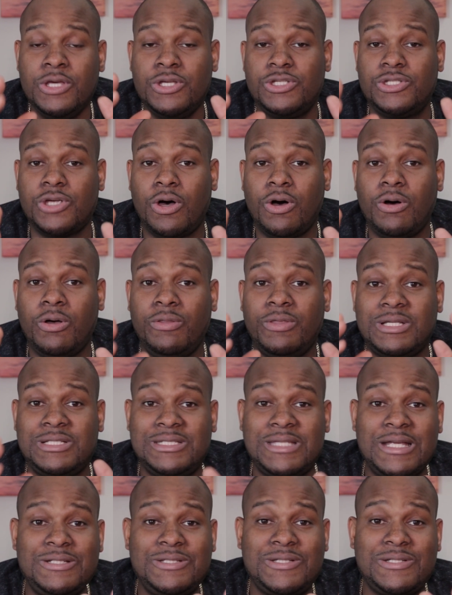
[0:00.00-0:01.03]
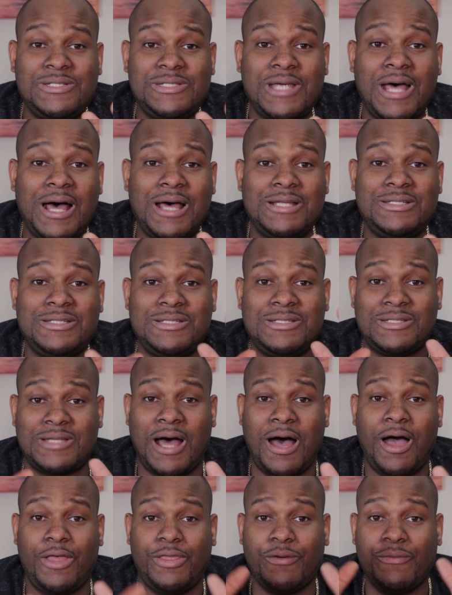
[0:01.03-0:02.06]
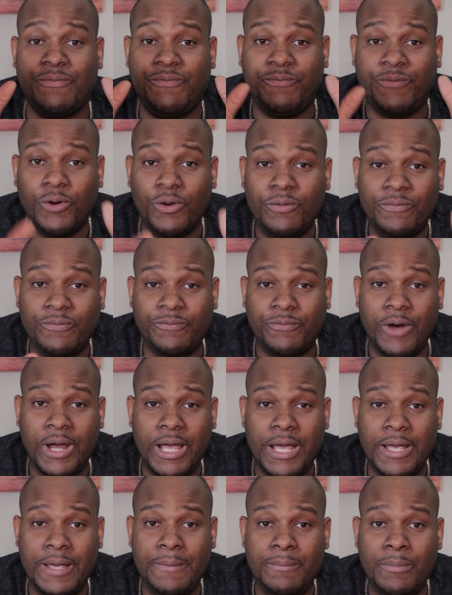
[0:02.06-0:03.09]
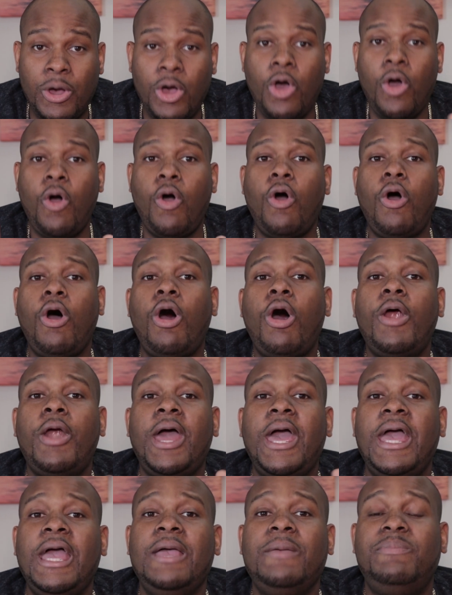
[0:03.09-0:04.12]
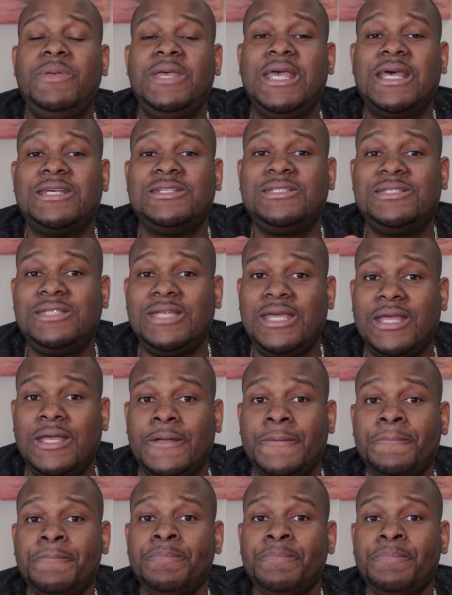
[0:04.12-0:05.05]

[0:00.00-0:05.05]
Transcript: So the sensor size is either full frame or APS-C.